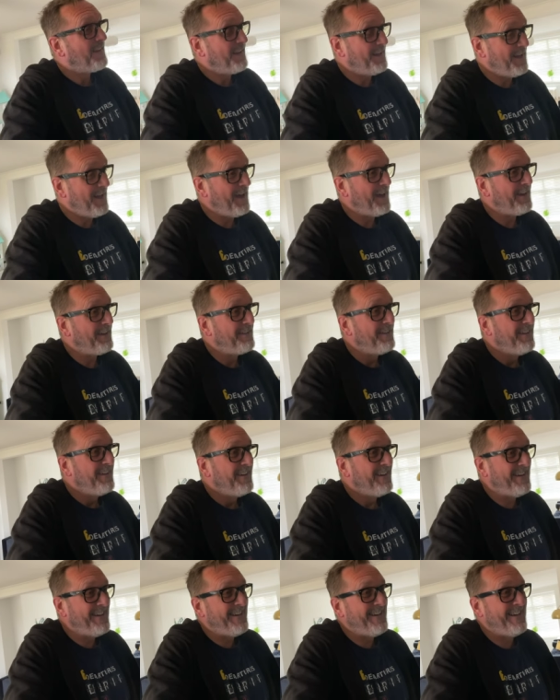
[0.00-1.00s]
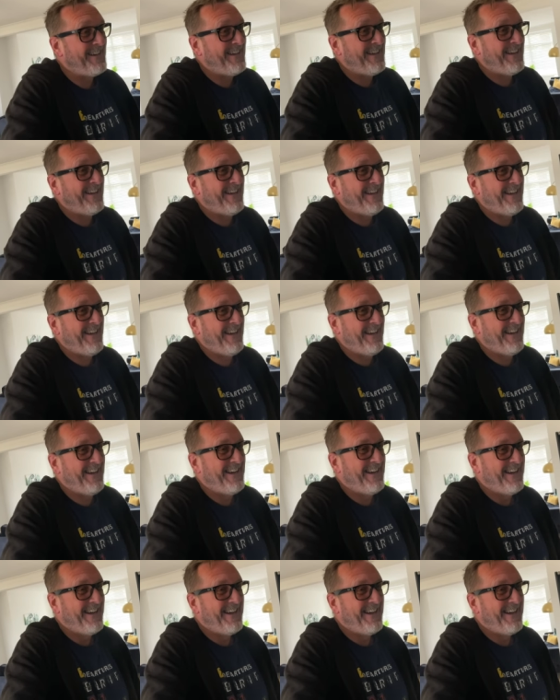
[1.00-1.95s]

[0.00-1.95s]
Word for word: Yeah. still not